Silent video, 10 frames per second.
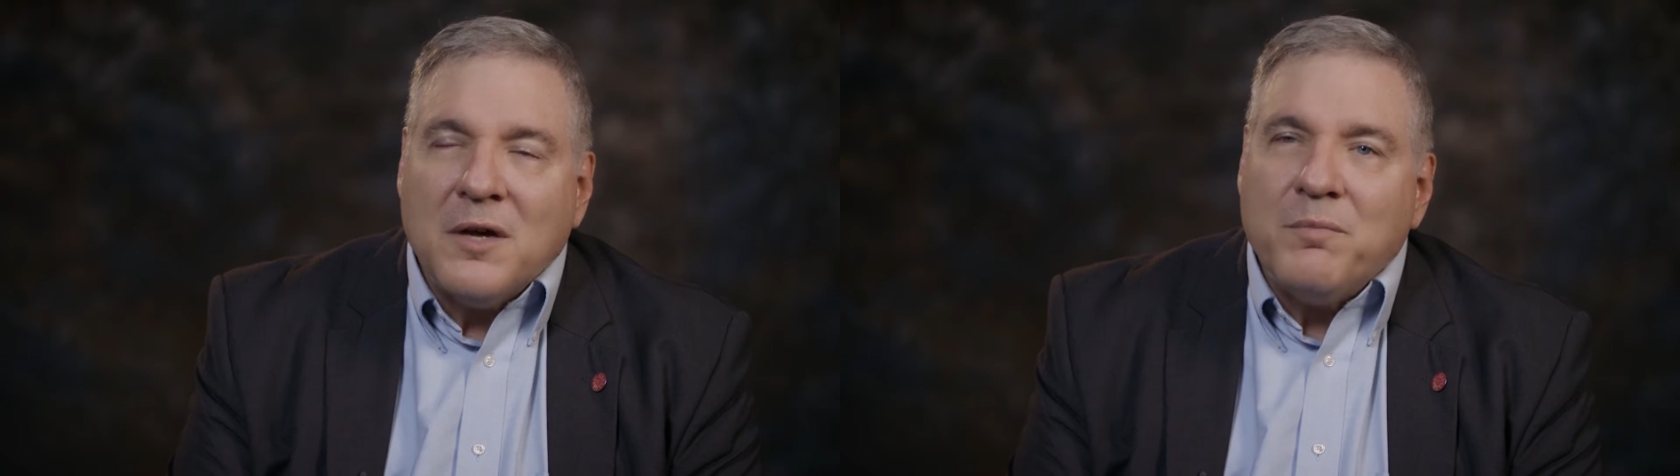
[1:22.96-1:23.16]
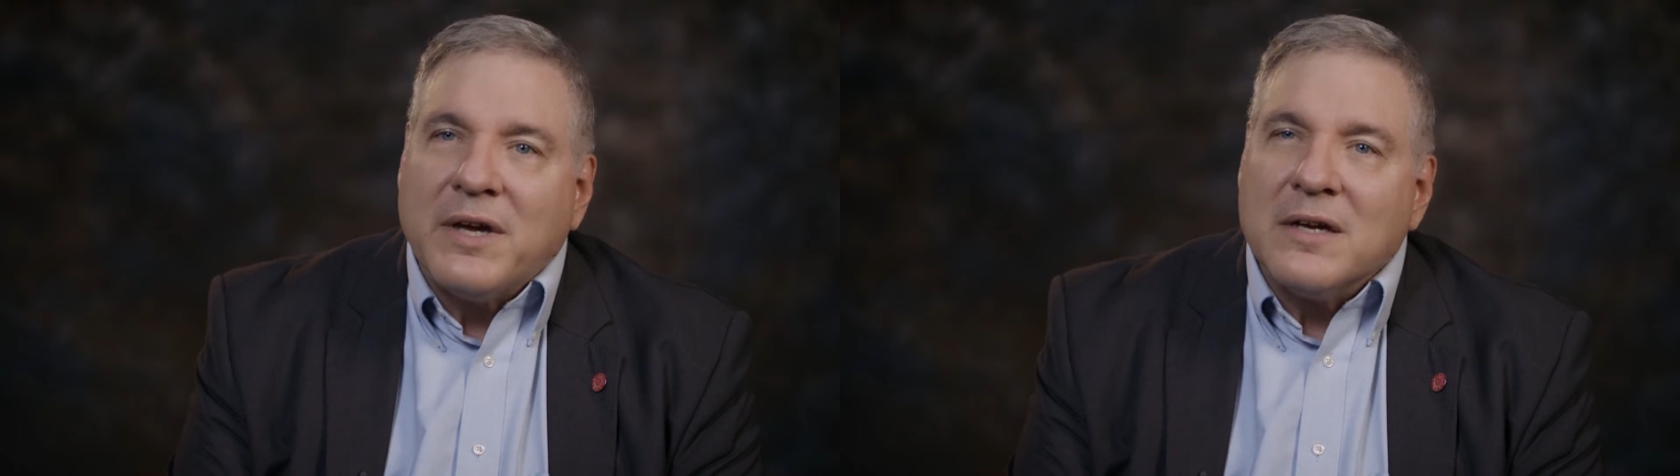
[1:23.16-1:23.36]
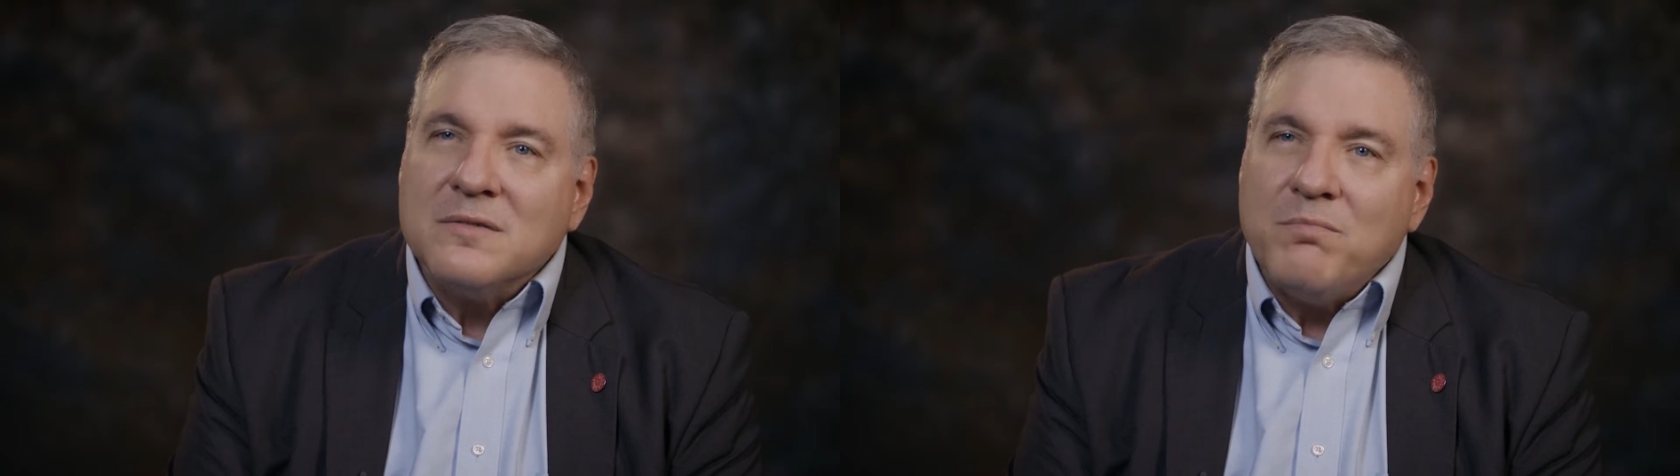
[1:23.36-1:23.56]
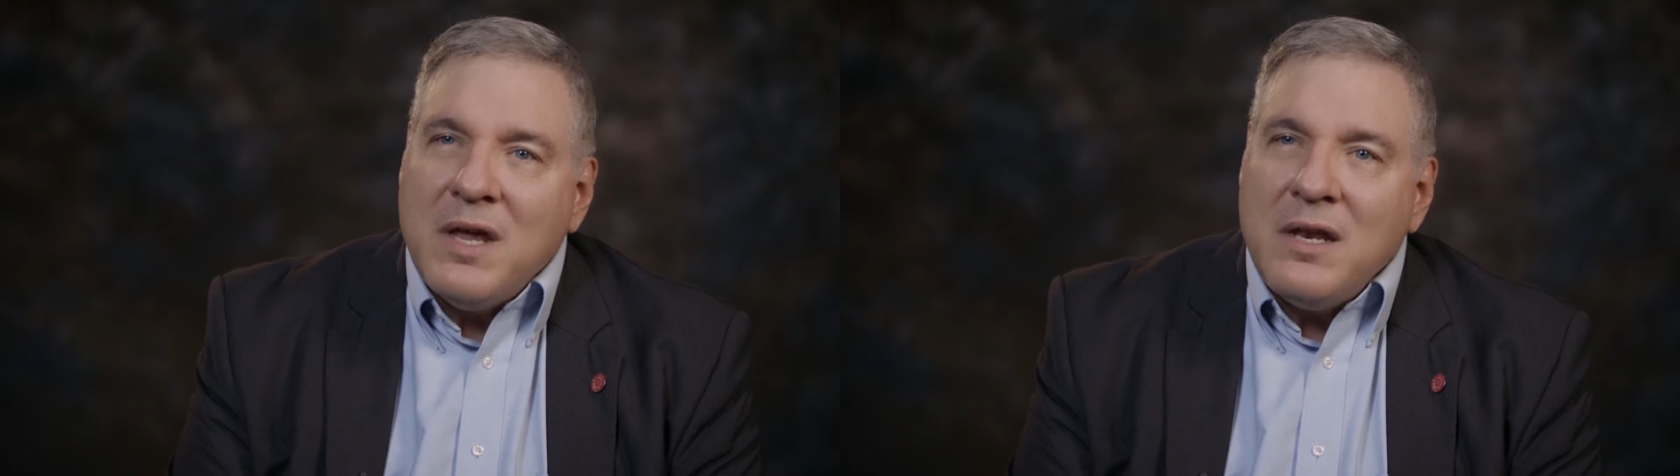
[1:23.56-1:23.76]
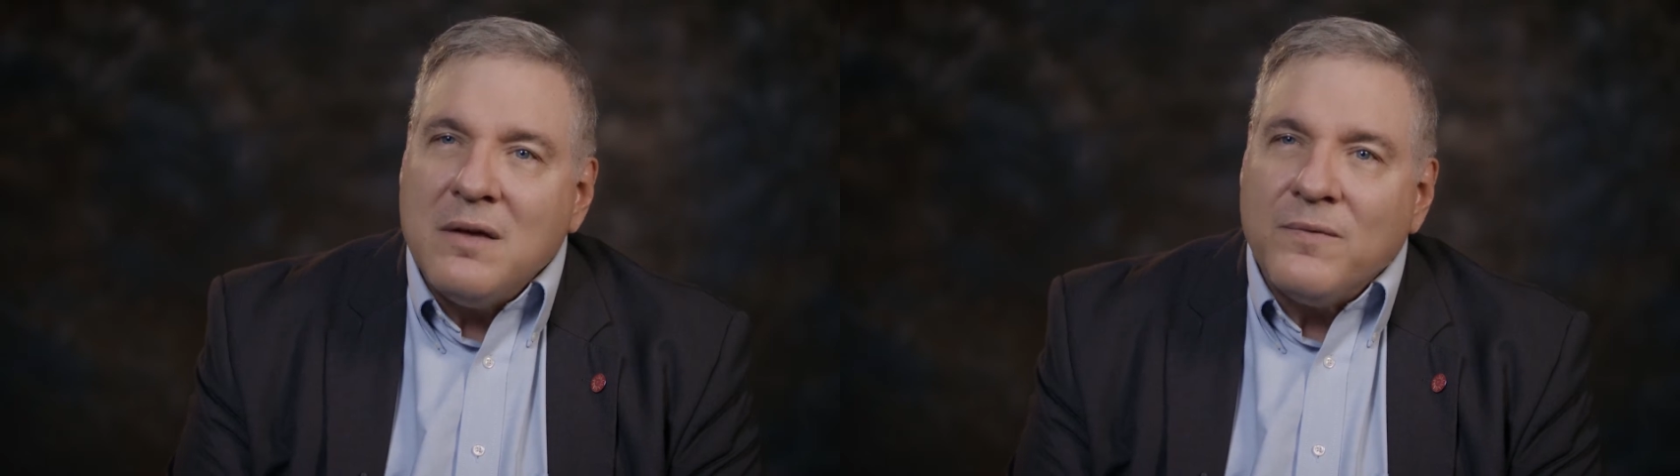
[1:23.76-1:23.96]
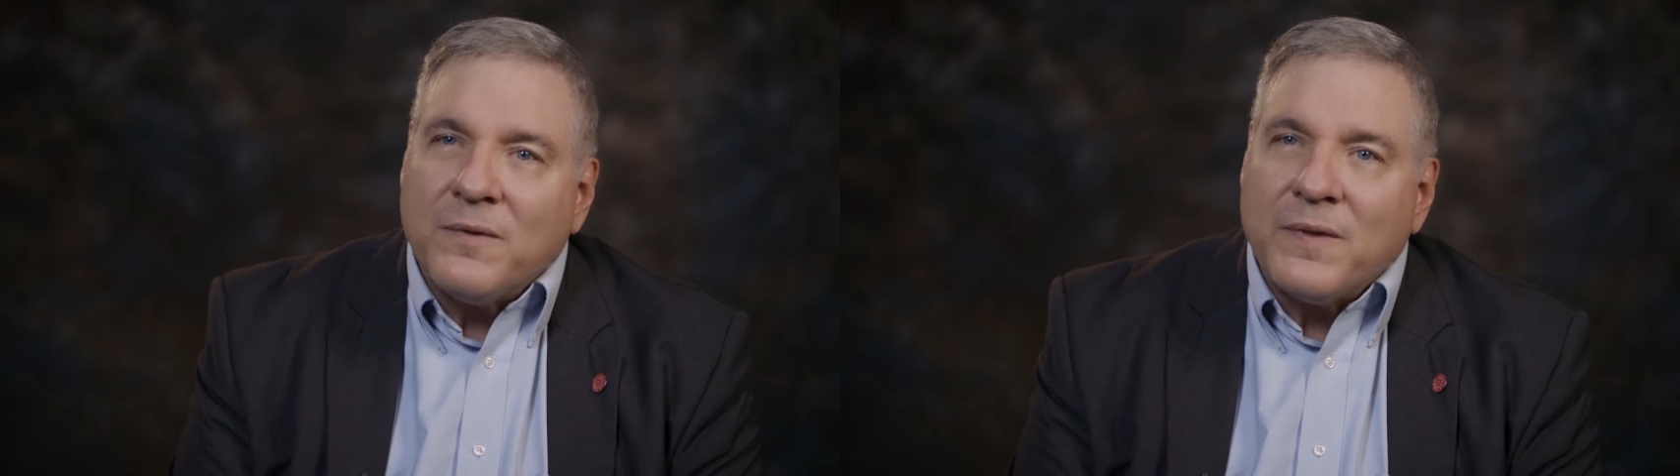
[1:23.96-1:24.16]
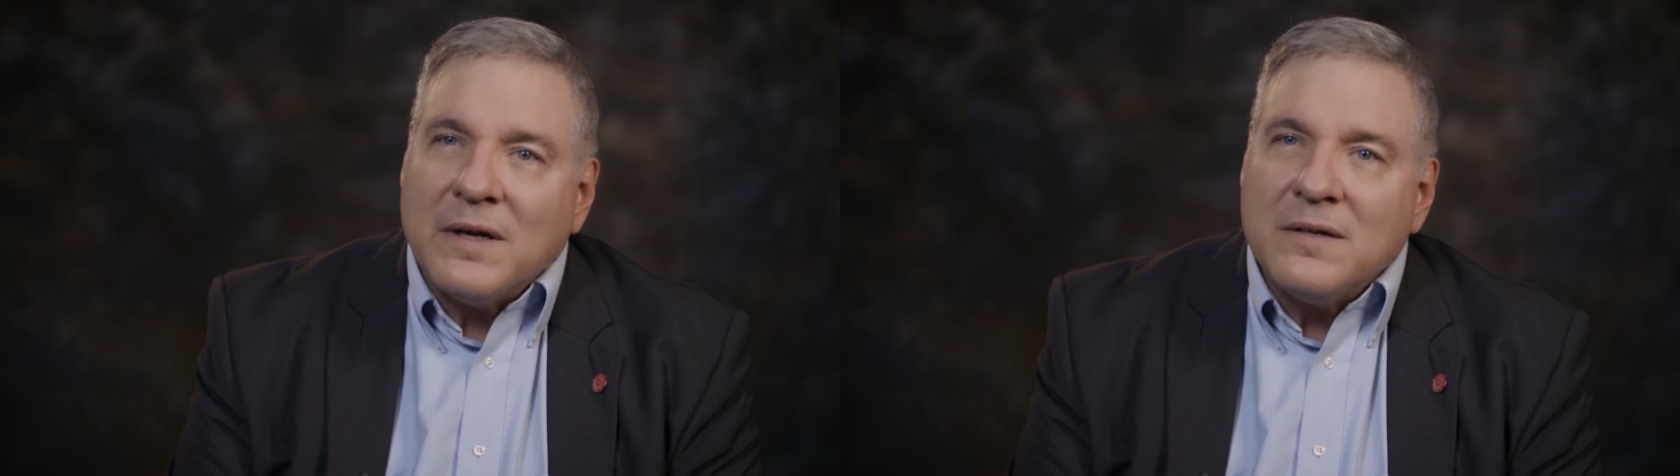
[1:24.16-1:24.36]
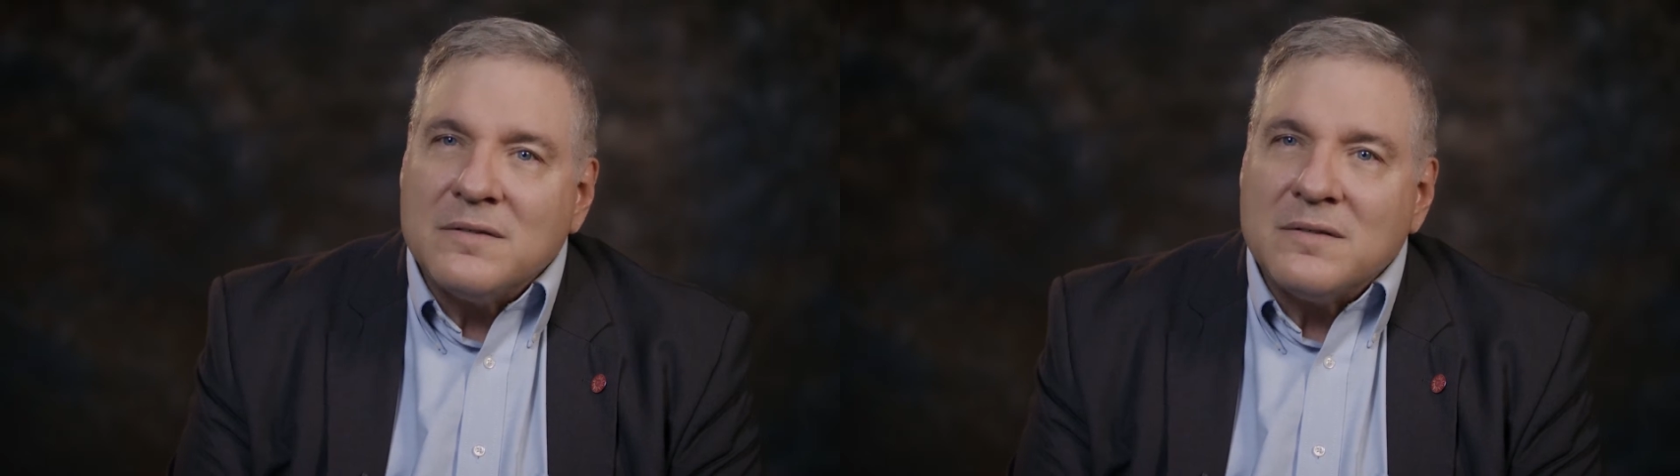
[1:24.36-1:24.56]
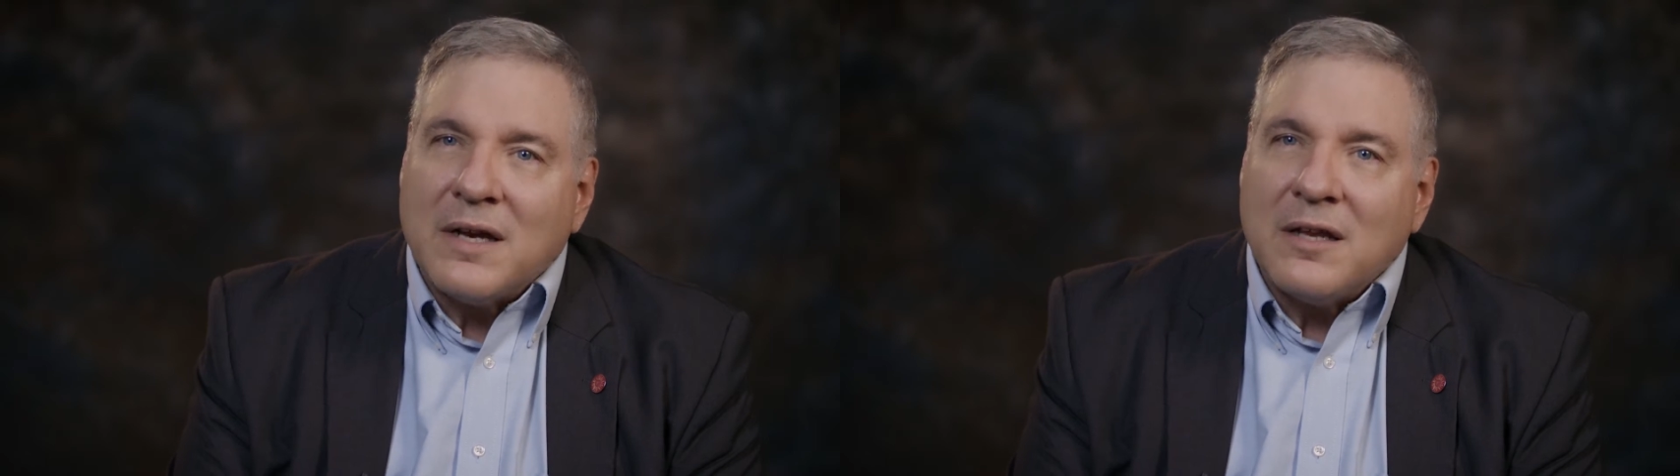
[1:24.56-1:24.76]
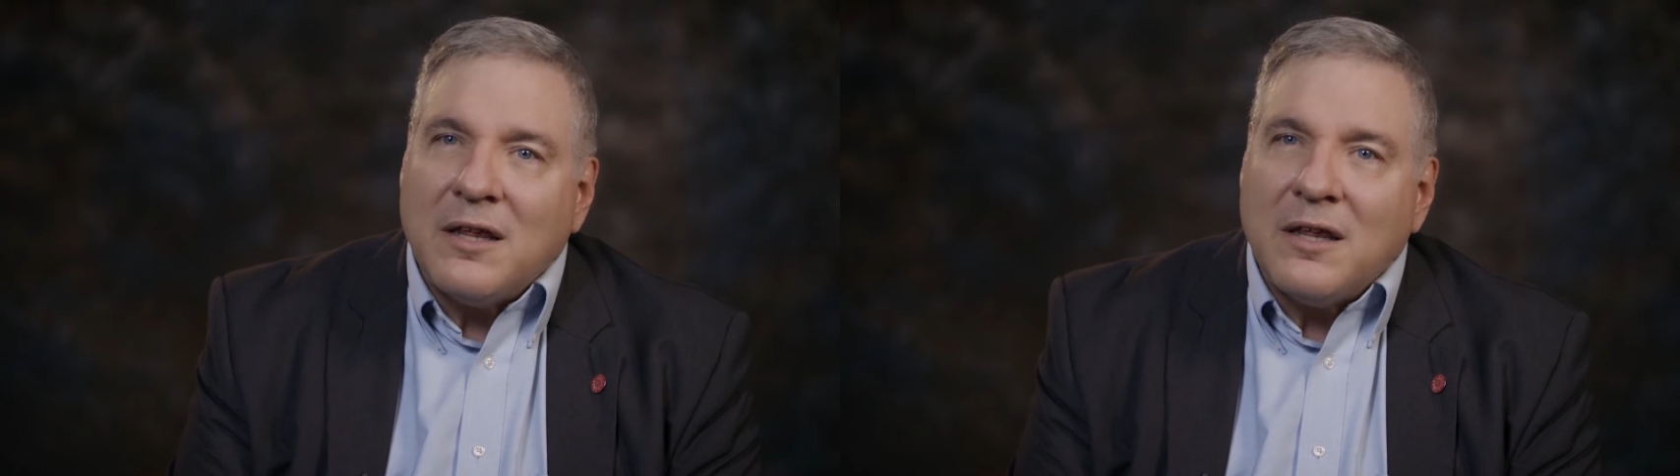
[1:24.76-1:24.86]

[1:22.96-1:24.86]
because many of the things that